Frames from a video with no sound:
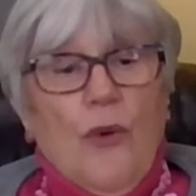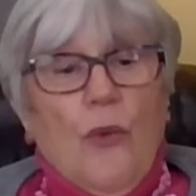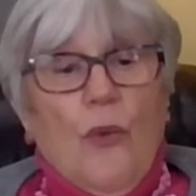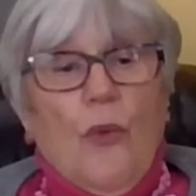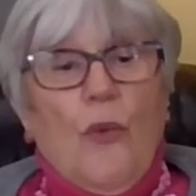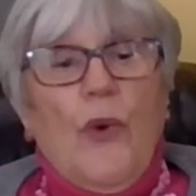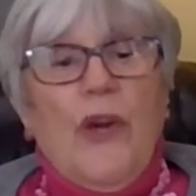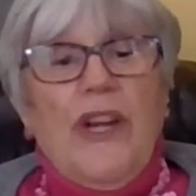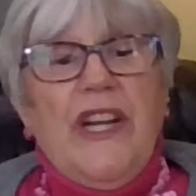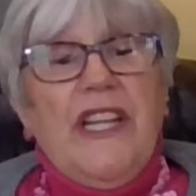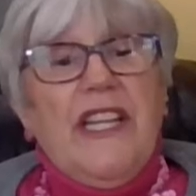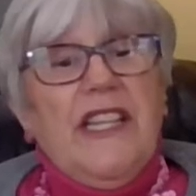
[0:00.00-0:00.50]

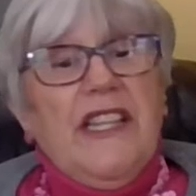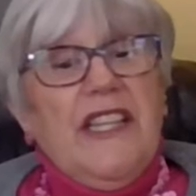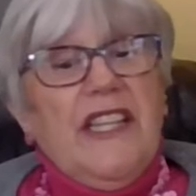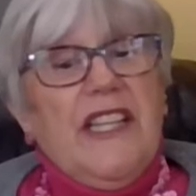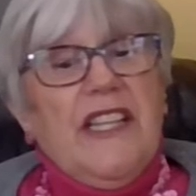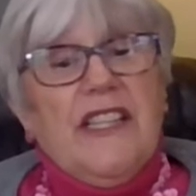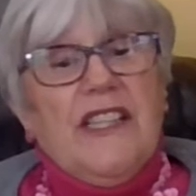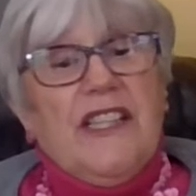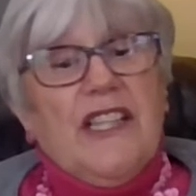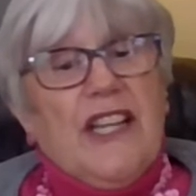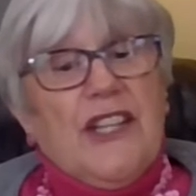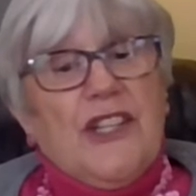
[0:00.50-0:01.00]
Winning
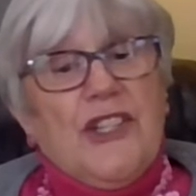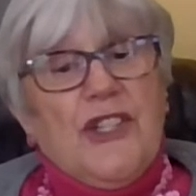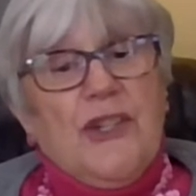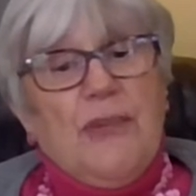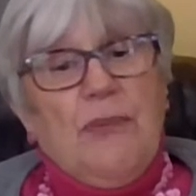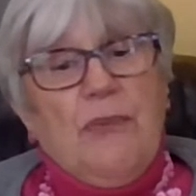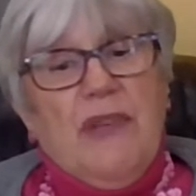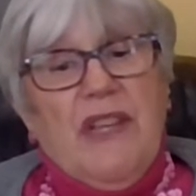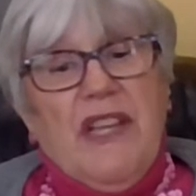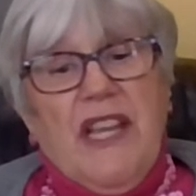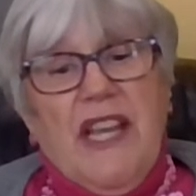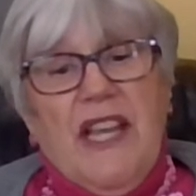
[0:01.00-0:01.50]
the
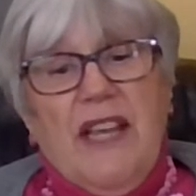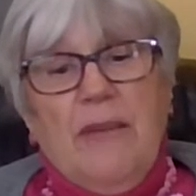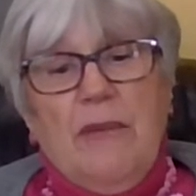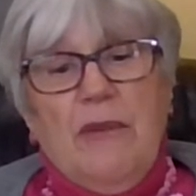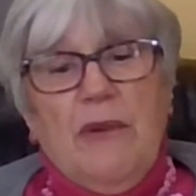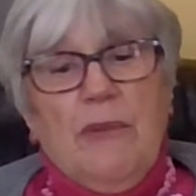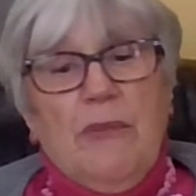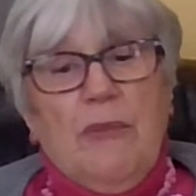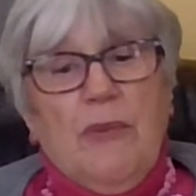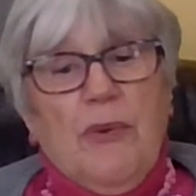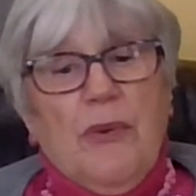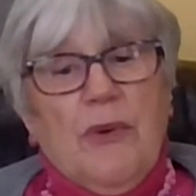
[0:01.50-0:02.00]
election became
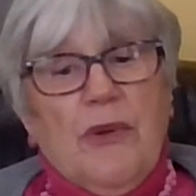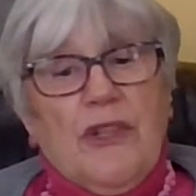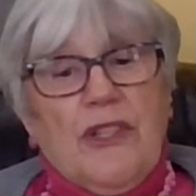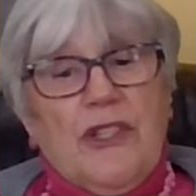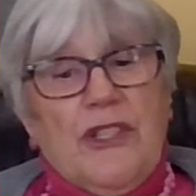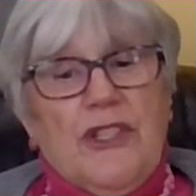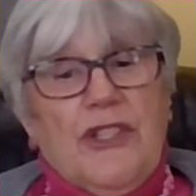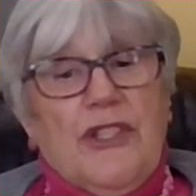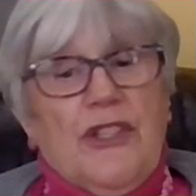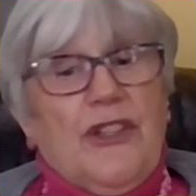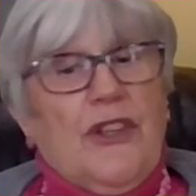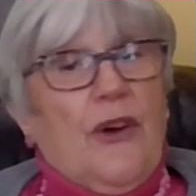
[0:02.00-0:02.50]

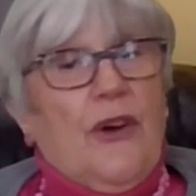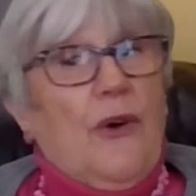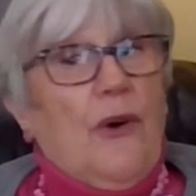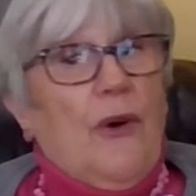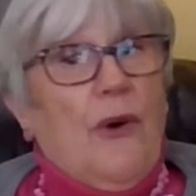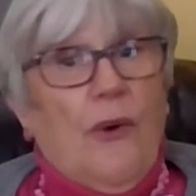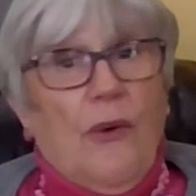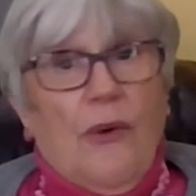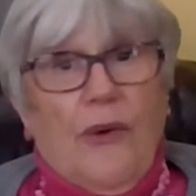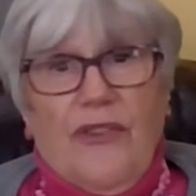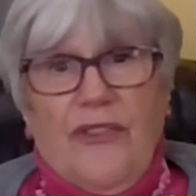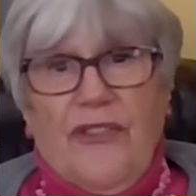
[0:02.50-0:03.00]
important to the
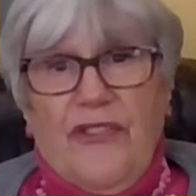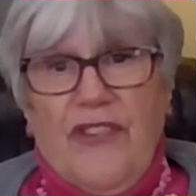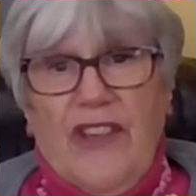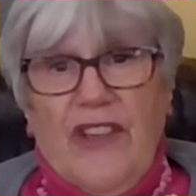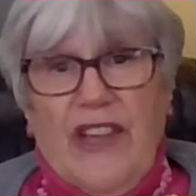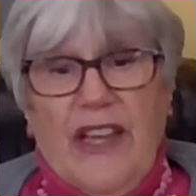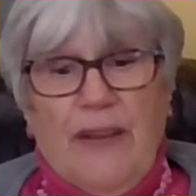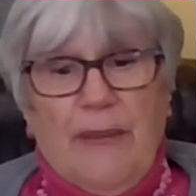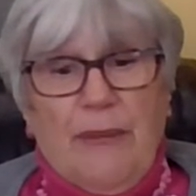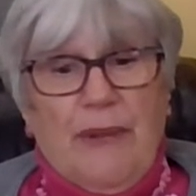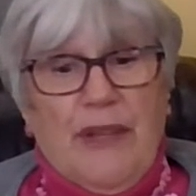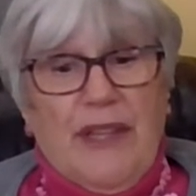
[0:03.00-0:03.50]
whole
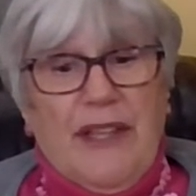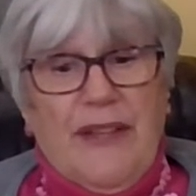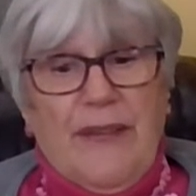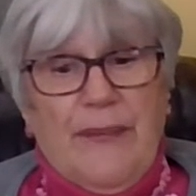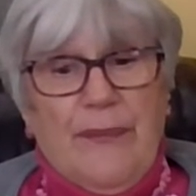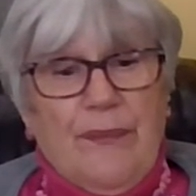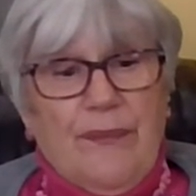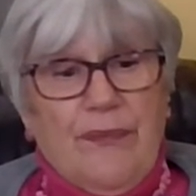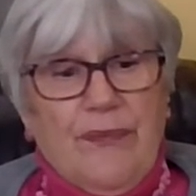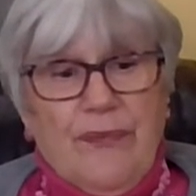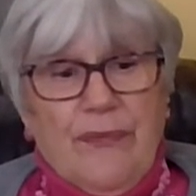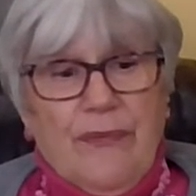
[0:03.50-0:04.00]
family.
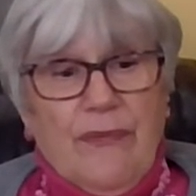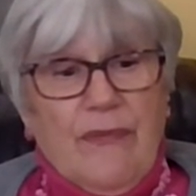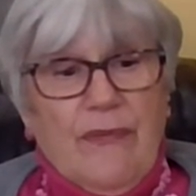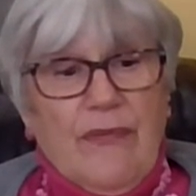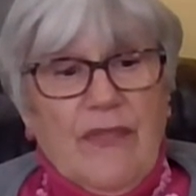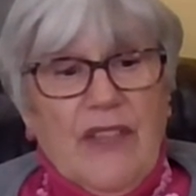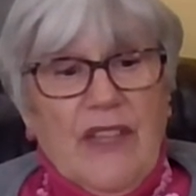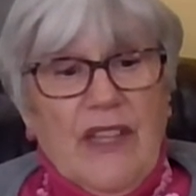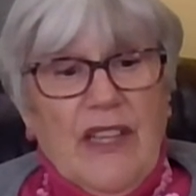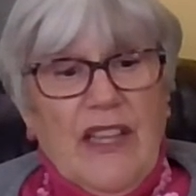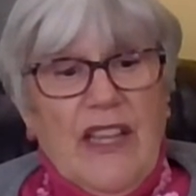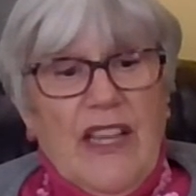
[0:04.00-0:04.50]

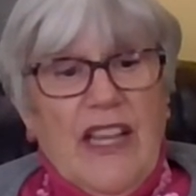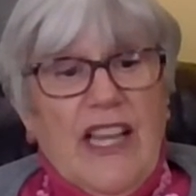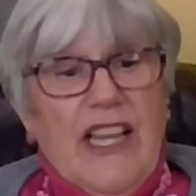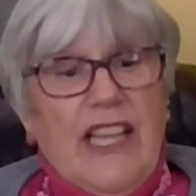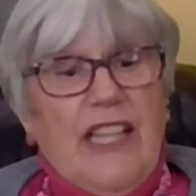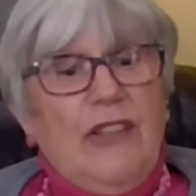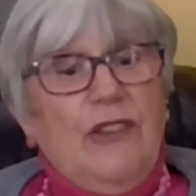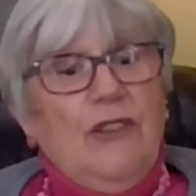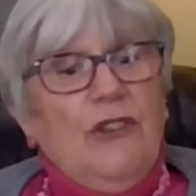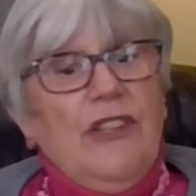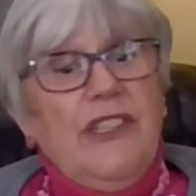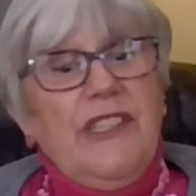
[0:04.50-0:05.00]

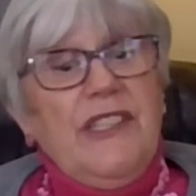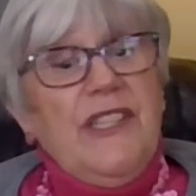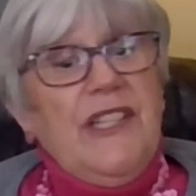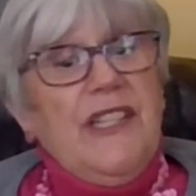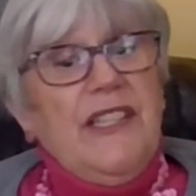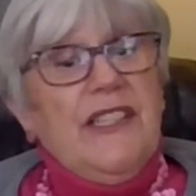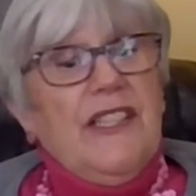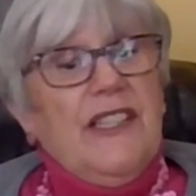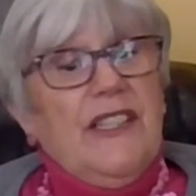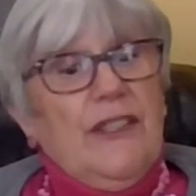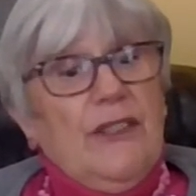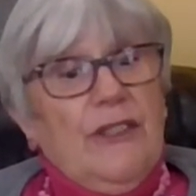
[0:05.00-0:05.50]
It
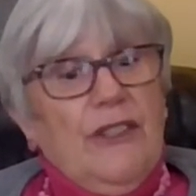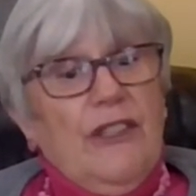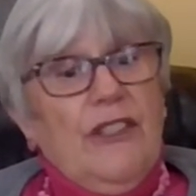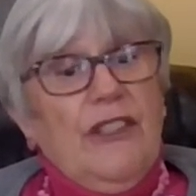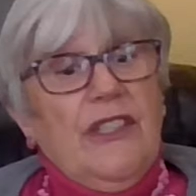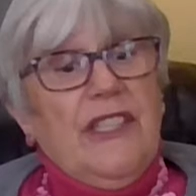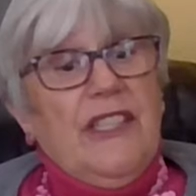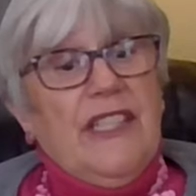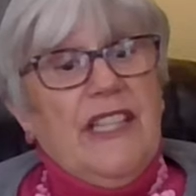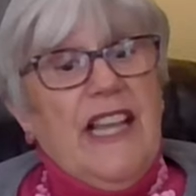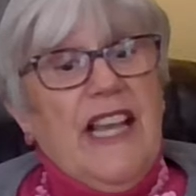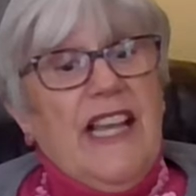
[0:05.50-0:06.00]

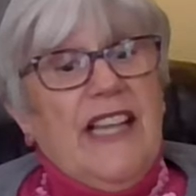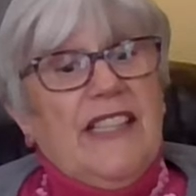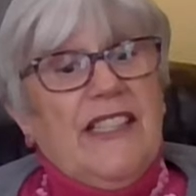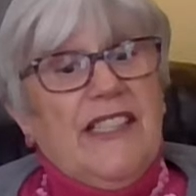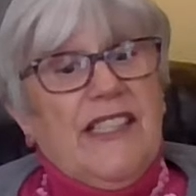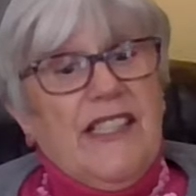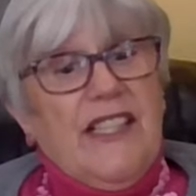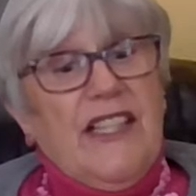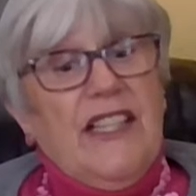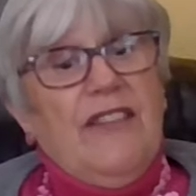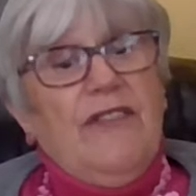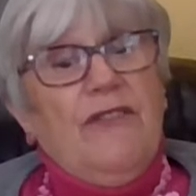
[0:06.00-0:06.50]
looked
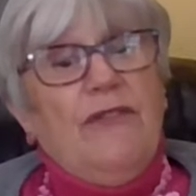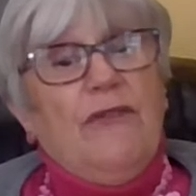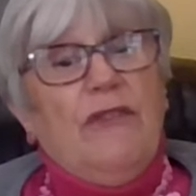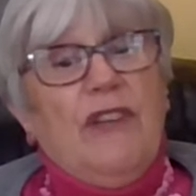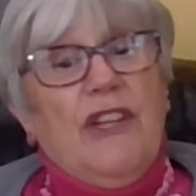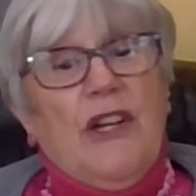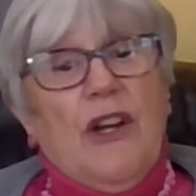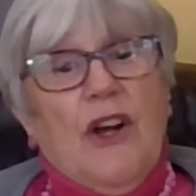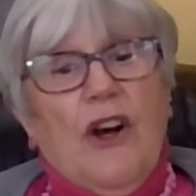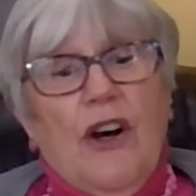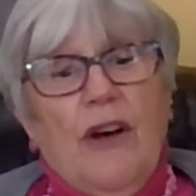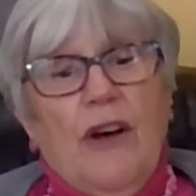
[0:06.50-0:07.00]
as if
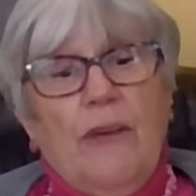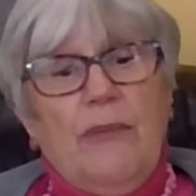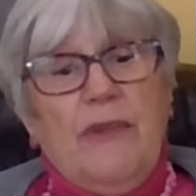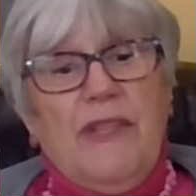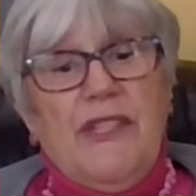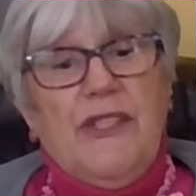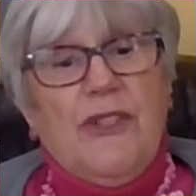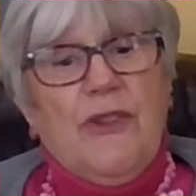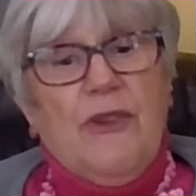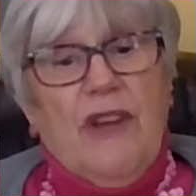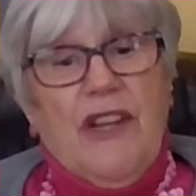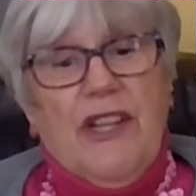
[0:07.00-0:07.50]
we'd all be
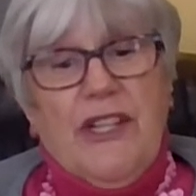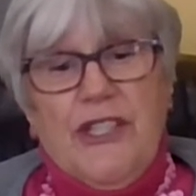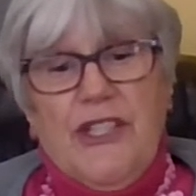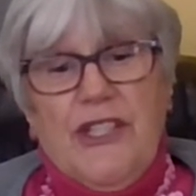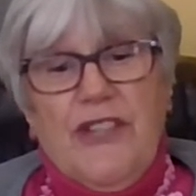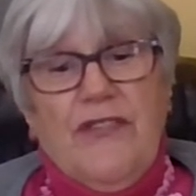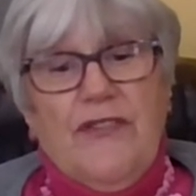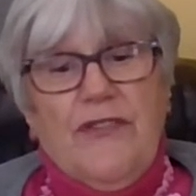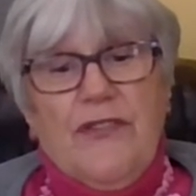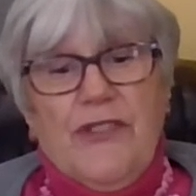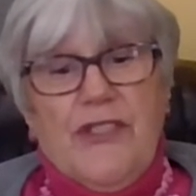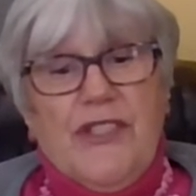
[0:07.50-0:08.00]

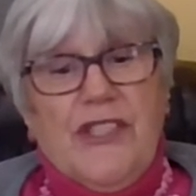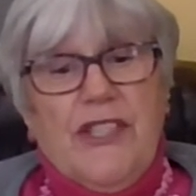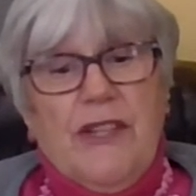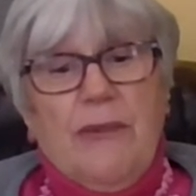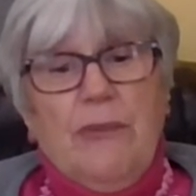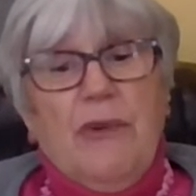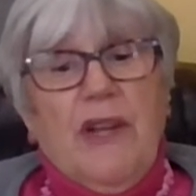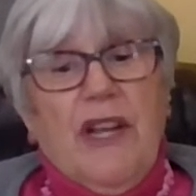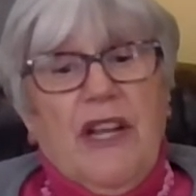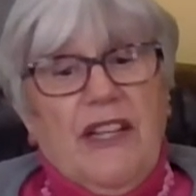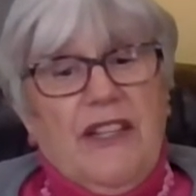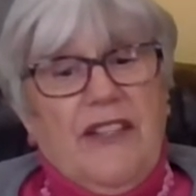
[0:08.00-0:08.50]
scratching for
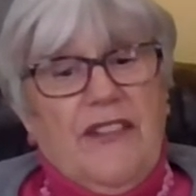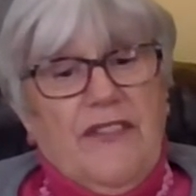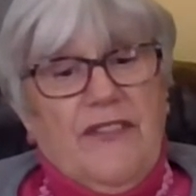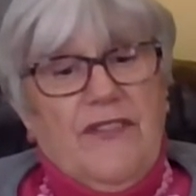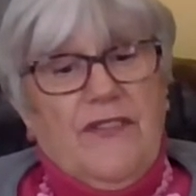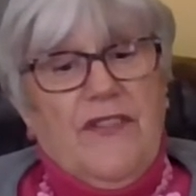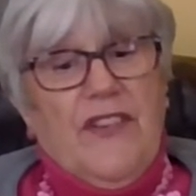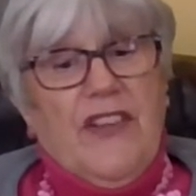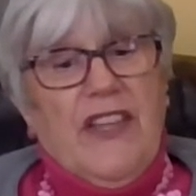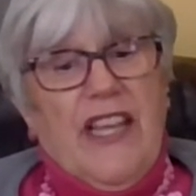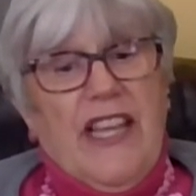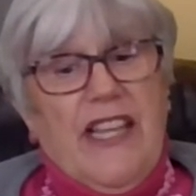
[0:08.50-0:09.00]
some kind of
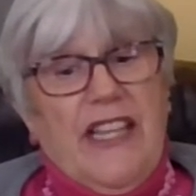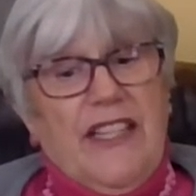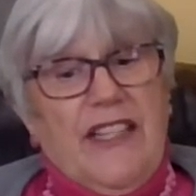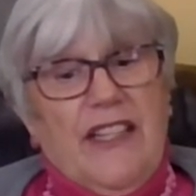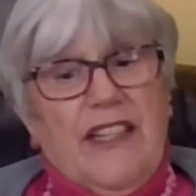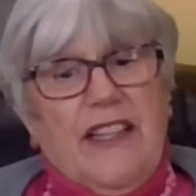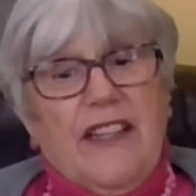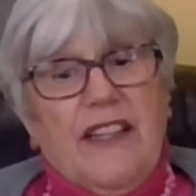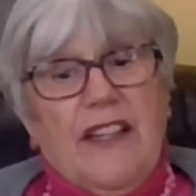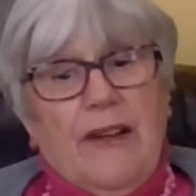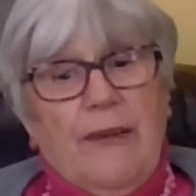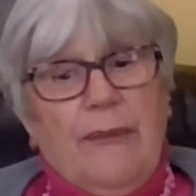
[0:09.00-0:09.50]

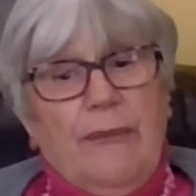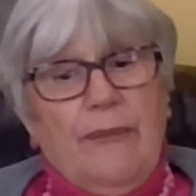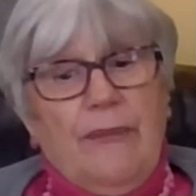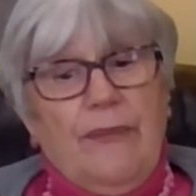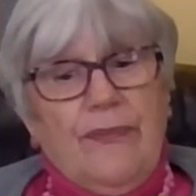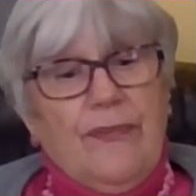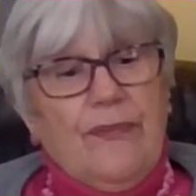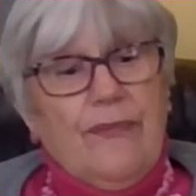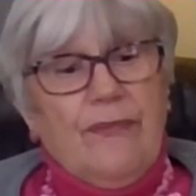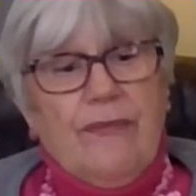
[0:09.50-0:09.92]
income.